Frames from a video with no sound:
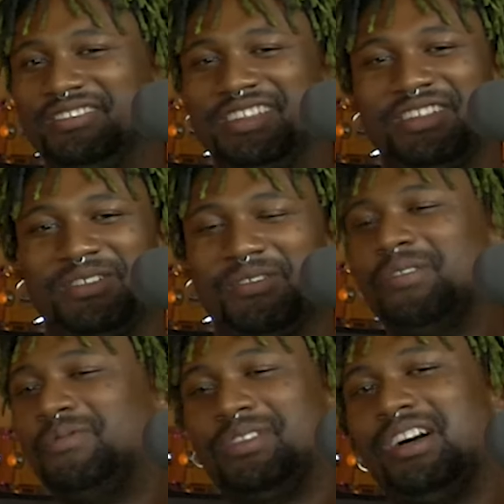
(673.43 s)

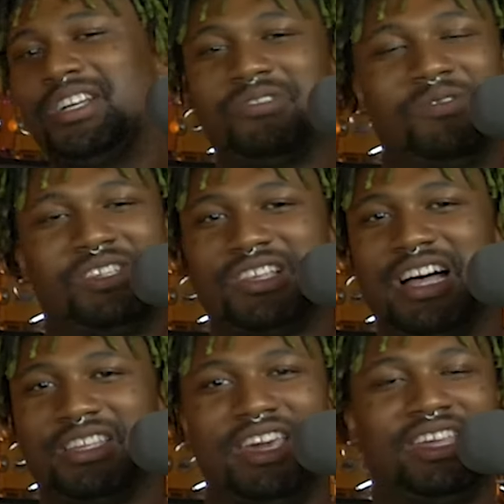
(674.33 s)
Well, the longest one was
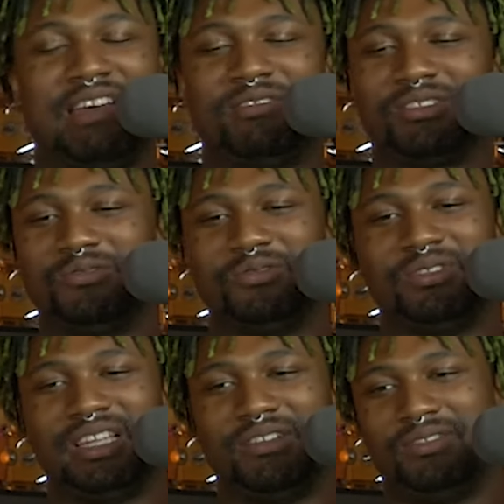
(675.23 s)
Sloth Gang, and that was cool.
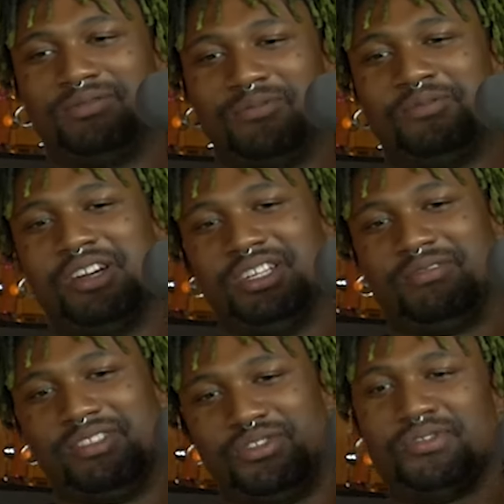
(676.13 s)
That was a fun project
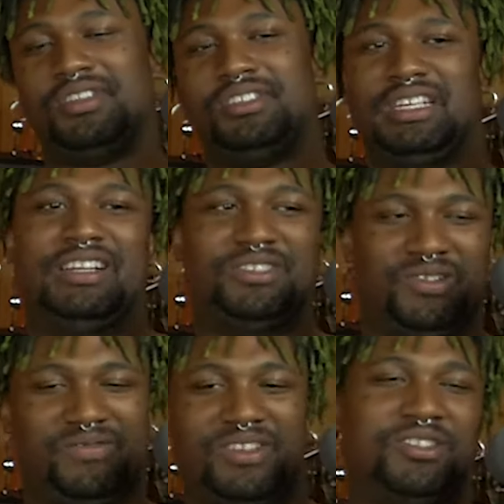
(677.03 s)
with Jordan. Shout out
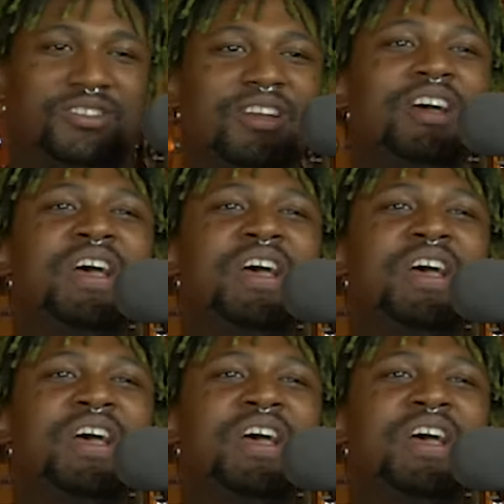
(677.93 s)
Jordan Fletcher.